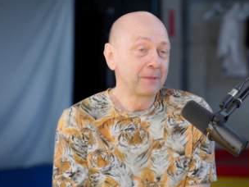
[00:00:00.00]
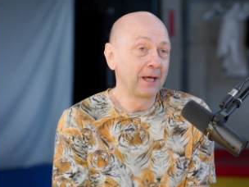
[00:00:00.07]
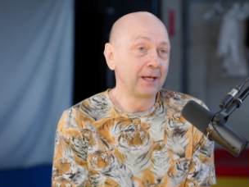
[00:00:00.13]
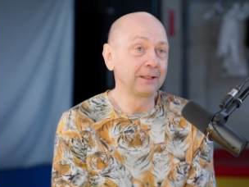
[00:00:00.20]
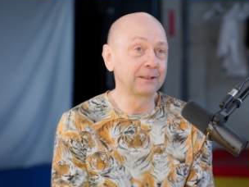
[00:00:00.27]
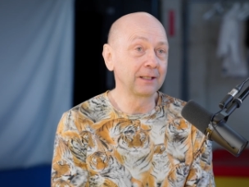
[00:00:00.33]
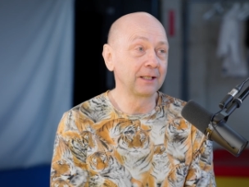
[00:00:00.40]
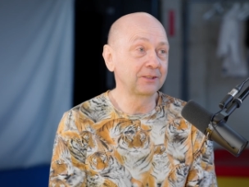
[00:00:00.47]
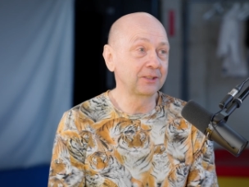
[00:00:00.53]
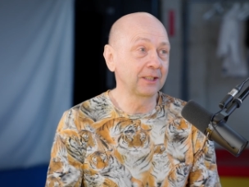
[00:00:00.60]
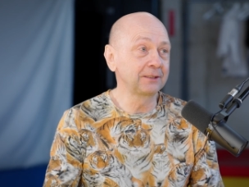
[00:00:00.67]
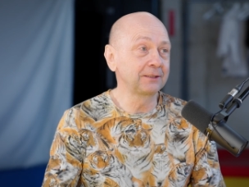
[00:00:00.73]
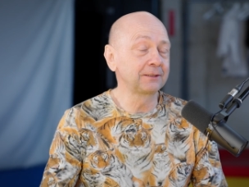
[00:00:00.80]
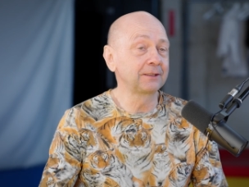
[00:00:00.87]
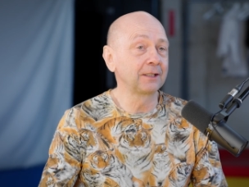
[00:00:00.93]
and uh,
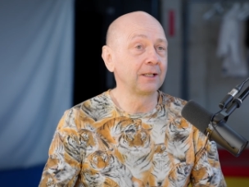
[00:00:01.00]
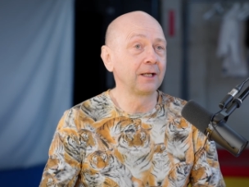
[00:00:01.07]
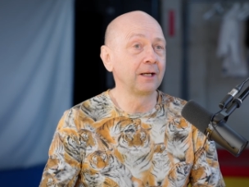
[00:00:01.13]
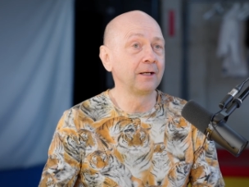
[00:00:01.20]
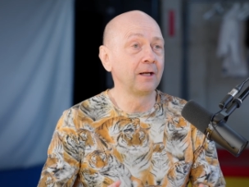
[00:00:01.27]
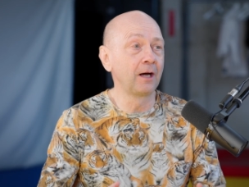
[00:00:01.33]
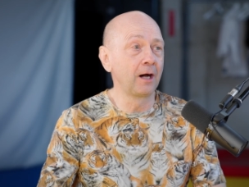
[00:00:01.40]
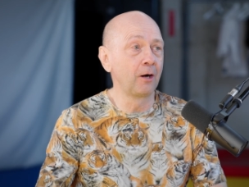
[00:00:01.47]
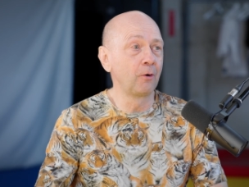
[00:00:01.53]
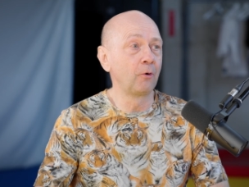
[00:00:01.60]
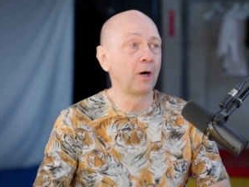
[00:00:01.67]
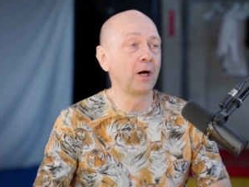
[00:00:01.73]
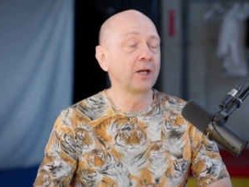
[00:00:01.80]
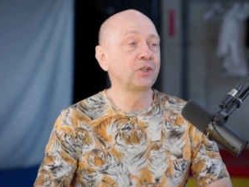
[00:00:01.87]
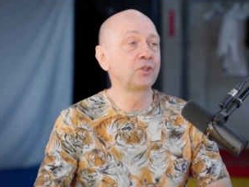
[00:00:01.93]
just uh,
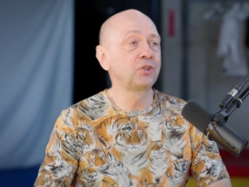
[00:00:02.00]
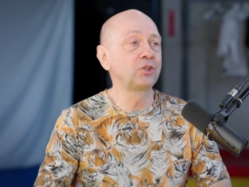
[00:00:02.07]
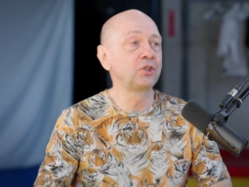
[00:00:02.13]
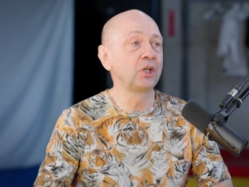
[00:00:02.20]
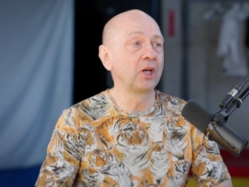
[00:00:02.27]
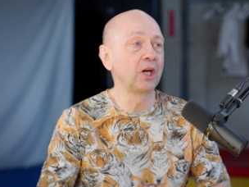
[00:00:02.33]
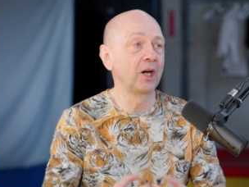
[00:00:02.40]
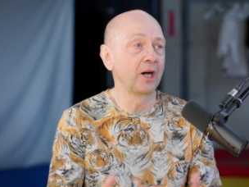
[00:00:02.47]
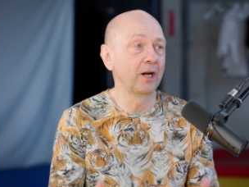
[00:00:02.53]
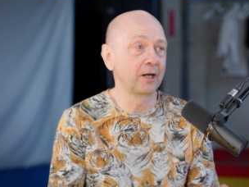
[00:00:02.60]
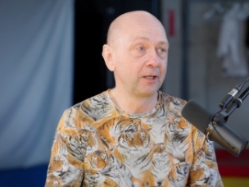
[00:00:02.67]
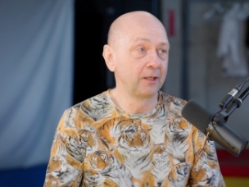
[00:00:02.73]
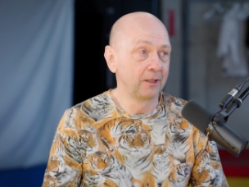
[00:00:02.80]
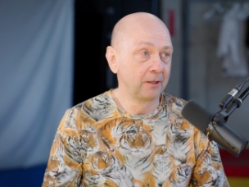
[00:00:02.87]
now I share